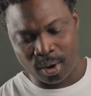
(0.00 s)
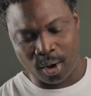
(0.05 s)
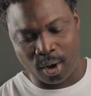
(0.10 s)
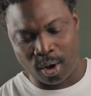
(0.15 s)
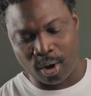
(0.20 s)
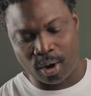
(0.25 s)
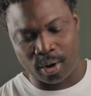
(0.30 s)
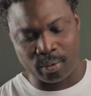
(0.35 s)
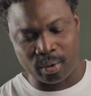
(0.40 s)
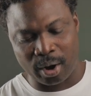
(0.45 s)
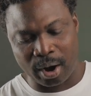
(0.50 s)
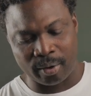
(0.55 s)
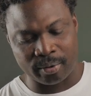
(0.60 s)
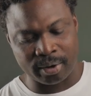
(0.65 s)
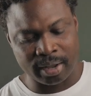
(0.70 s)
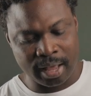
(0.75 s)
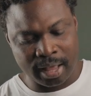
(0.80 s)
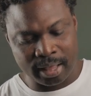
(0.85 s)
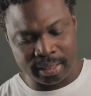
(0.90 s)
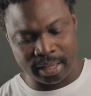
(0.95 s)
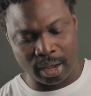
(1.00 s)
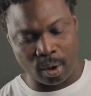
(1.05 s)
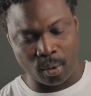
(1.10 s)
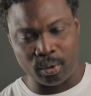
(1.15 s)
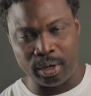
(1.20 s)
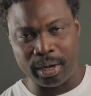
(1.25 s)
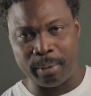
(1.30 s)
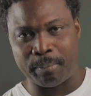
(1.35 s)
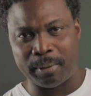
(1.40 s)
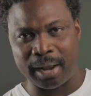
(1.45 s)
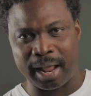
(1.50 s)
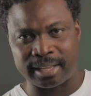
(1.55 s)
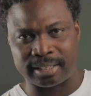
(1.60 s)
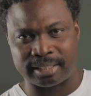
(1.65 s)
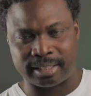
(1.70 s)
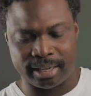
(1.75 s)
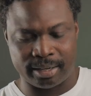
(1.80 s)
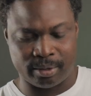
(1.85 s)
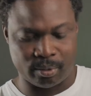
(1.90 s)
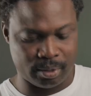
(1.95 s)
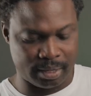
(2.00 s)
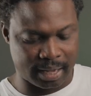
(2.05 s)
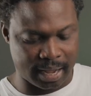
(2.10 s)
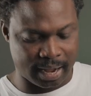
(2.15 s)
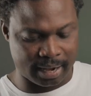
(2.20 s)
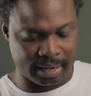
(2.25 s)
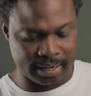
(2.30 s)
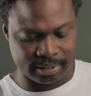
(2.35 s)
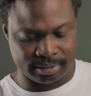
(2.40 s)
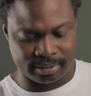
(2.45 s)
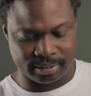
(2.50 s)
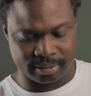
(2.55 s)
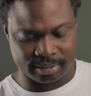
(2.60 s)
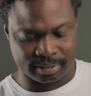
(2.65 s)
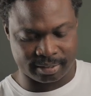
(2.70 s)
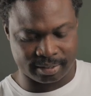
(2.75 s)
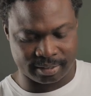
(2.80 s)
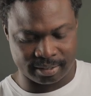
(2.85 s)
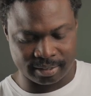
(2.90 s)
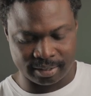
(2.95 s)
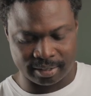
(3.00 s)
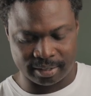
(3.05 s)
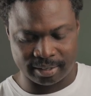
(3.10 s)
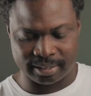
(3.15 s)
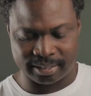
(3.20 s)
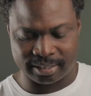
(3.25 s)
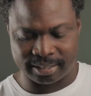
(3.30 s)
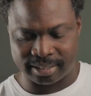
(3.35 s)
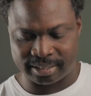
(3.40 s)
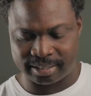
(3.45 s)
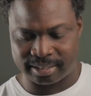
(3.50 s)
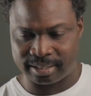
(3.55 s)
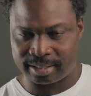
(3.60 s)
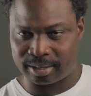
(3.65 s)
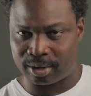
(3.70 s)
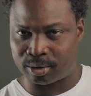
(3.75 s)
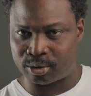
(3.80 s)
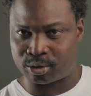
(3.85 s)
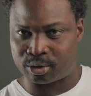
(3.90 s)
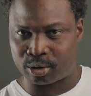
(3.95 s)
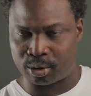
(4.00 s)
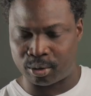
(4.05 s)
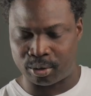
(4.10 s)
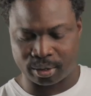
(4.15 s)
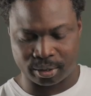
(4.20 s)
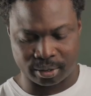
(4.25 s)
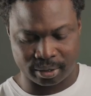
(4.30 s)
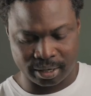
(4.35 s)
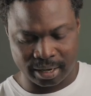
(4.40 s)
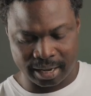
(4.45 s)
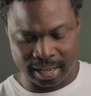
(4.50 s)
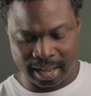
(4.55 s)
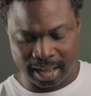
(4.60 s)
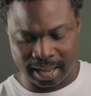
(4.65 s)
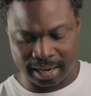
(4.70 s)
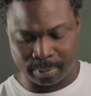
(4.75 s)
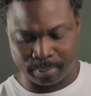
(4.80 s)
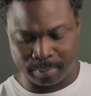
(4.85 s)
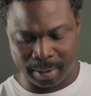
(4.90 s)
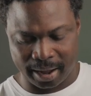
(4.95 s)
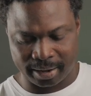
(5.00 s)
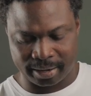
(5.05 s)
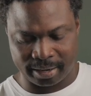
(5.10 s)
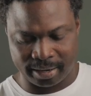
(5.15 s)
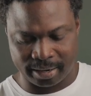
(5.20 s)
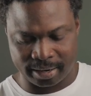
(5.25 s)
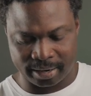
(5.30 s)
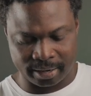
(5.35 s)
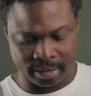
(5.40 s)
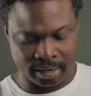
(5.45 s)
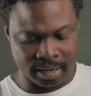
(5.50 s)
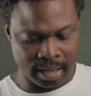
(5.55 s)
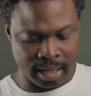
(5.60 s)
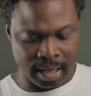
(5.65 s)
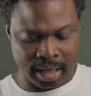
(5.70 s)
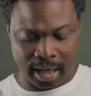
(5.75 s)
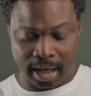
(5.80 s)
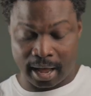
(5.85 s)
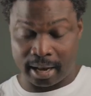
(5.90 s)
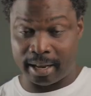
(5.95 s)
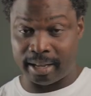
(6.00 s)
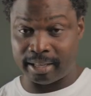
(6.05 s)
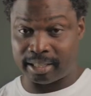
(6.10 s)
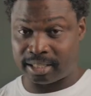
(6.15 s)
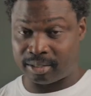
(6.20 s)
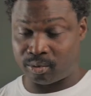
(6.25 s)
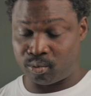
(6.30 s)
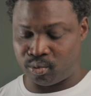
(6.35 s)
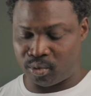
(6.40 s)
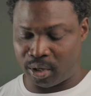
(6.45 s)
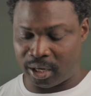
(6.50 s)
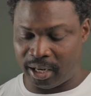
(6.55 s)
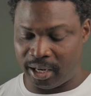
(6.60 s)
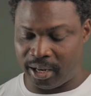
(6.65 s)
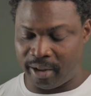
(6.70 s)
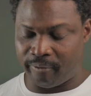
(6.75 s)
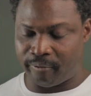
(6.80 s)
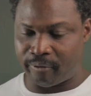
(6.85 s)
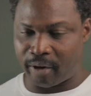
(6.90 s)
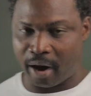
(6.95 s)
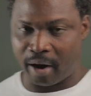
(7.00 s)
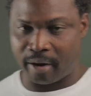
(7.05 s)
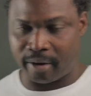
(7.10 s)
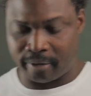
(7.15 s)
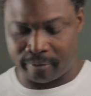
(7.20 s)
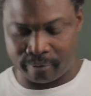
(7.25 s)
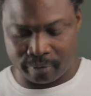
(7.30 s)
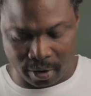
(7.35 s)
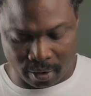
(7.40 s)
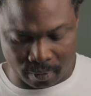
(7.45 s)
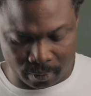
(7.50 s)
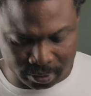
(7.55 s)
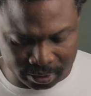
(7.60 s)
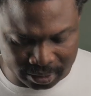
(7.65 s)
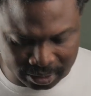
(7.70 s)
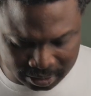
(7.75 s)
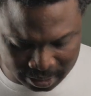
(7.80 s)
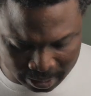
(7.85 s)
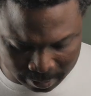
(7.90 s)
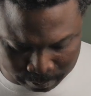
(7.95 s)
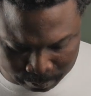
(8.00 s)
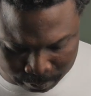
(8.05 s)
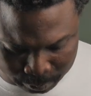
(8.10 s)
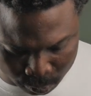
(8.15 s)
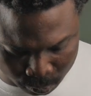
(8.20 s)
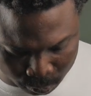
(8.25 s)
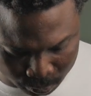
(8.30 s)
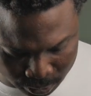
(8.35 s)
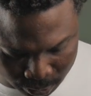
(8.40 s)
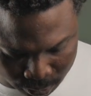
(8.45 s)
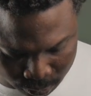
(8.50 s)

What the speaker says: all around. The only plastic you get is just this controller at the back here. And it's really very, very simple. The